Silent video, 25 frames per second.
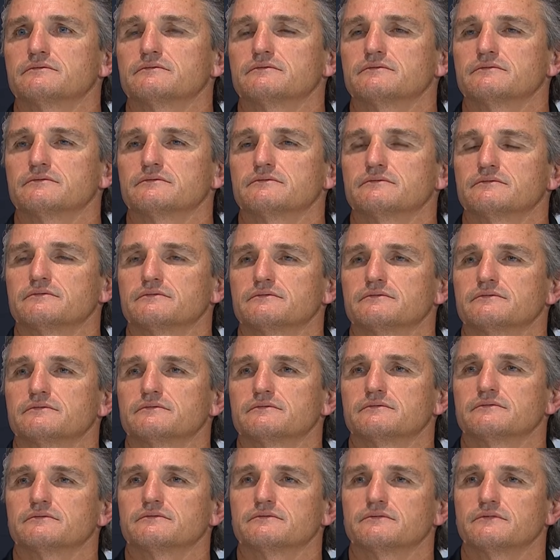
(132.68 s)
Very hard
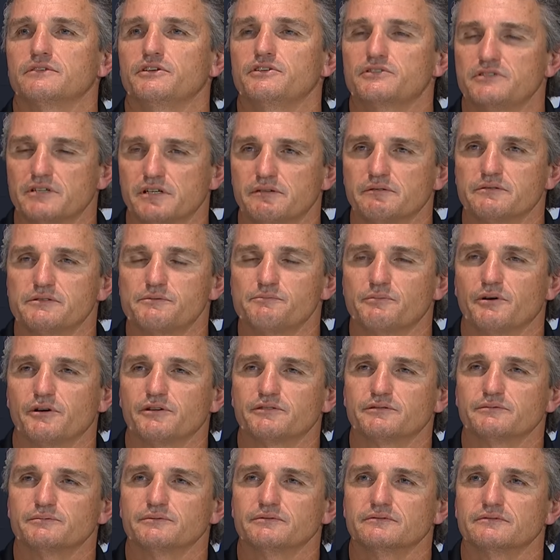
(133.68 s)
to do. You said it was
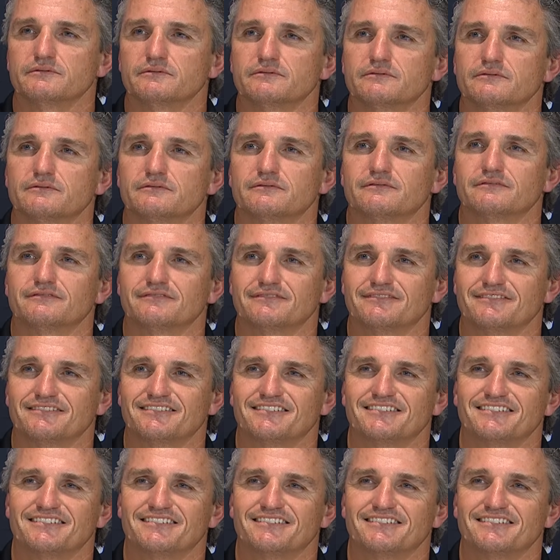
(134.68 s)
impossible. Sorry, I didn't mean.